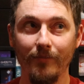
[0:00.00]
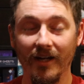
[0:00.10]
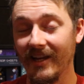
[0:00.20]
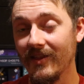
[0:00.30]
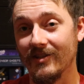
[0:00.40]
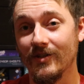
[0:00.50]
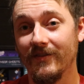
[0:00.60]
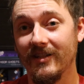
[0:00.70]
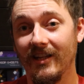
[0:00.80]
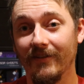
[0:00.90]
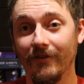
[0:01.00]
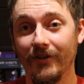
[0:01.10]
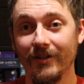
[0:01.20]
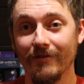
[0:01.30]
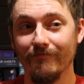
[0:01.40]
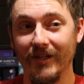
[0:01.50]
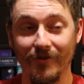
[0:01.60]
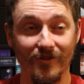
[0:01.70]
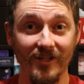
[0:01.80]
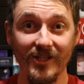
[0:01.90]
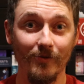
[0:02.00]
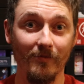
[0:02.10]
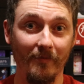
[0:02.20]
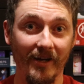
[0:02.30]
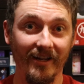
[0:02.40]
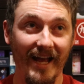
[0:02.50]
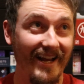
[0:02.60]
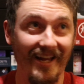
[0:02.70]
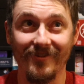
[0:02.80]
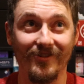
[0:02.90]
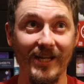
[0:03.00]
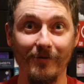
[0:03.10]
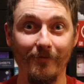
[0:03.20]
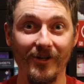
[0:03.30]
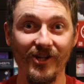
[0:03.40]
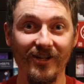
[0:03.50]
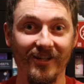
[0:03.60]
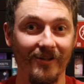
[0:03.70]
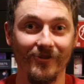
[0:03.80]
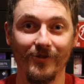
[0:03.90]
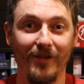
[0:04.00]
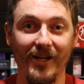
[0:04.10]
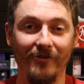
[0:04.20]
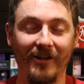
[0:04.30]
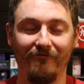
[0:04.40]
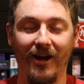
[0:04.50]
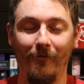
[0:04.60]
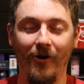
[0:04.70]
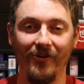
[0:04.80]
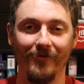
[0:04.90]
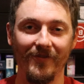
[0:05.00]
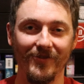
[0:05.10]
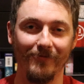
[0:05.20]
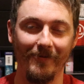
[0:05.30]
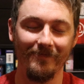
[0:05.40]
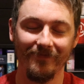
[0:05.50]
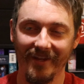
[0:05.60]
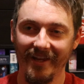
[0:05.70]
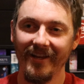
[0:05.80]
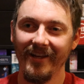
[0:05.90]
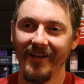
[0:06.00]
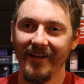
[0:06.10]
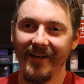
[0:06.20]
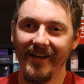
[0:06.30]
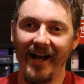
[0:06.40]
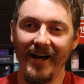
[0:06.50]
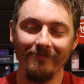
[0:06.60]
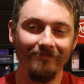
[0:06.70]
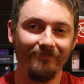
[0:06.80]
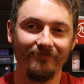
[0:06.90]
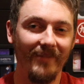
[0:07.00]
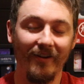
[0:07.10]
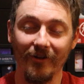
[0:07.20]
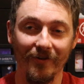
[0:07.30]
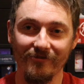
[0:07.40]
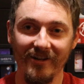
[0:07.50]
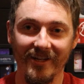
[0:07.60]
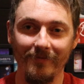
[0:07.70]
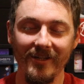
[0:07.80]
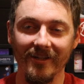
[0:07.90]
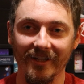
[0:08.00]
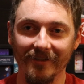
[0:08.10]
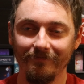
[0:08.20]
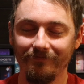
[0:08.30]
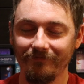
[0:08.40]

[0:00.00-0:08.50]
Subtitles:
But again, that's another delightful thing. It doesn't need to go in my bag. I can just keep it in my jacket and just play it whenever I want with someone. I've got off track immediately.